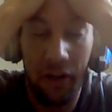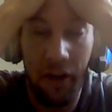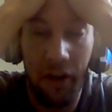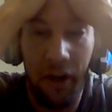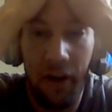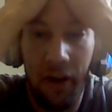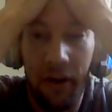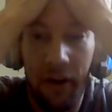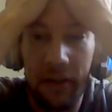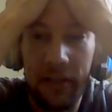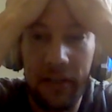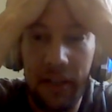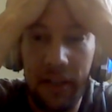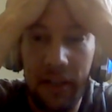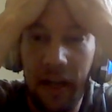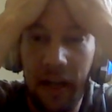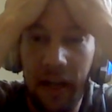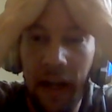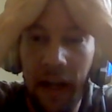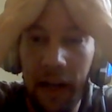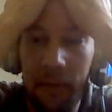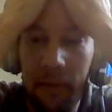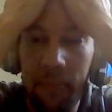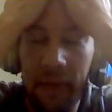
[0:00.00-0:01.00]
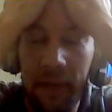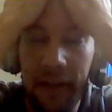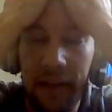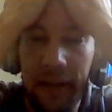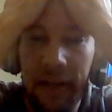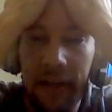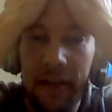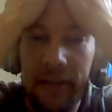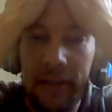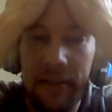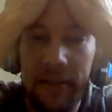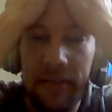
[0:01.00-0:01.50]
car tonight
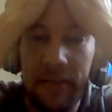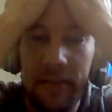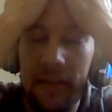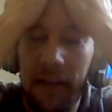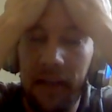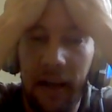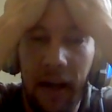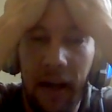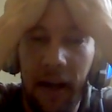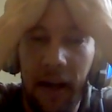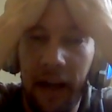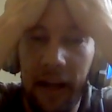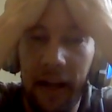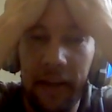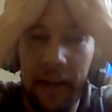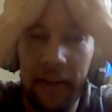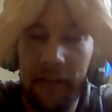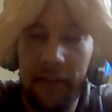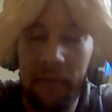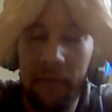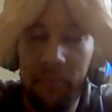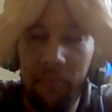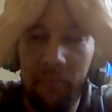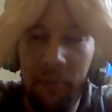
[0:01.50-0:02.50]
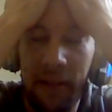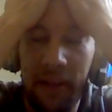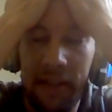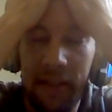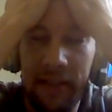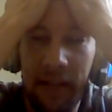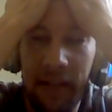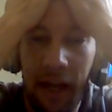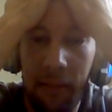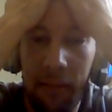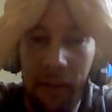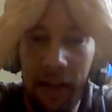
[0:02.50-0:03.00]
because I by the
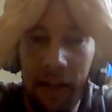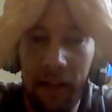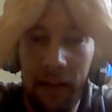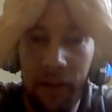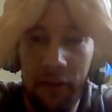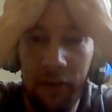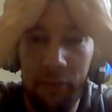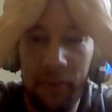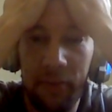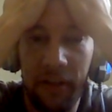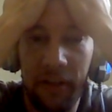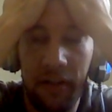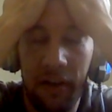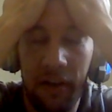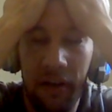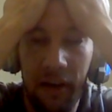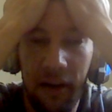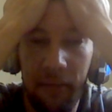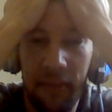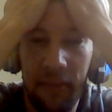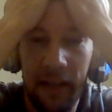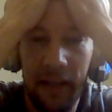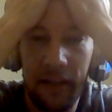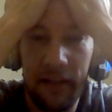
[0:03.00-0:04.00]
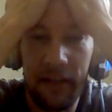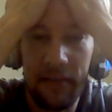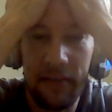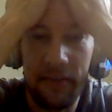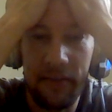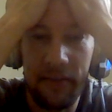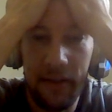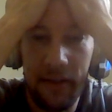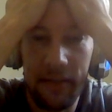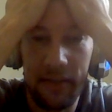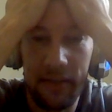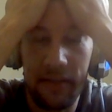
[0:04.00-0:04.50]
time I load up the car, I'm like
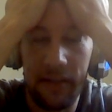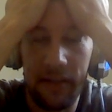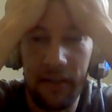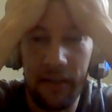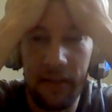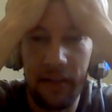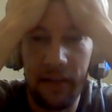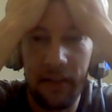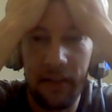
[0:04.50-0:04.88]
exhausted.